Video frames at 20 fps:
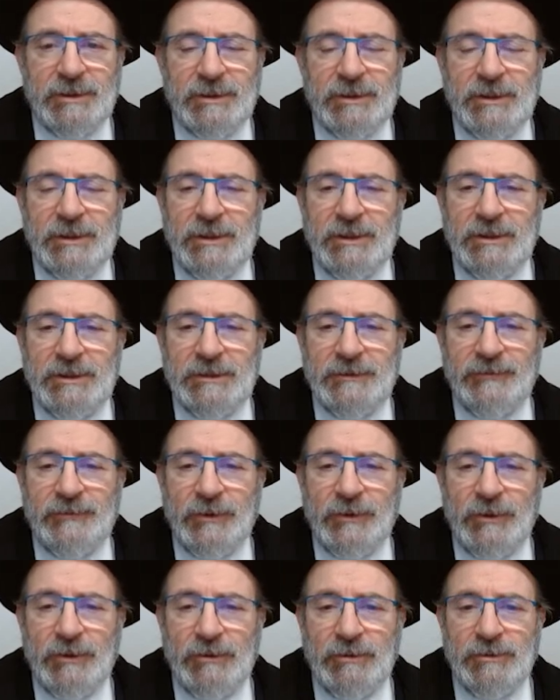is
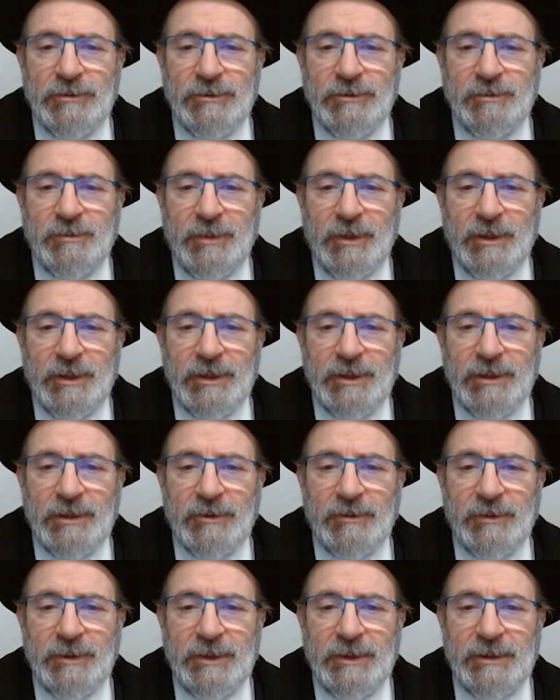followed by
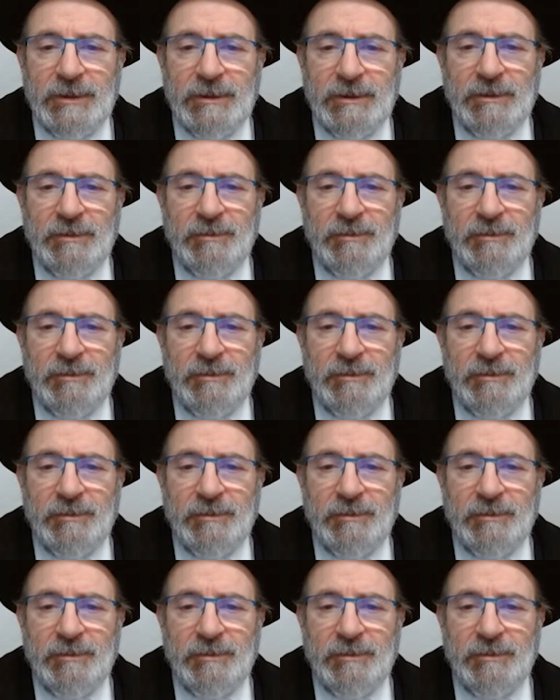queen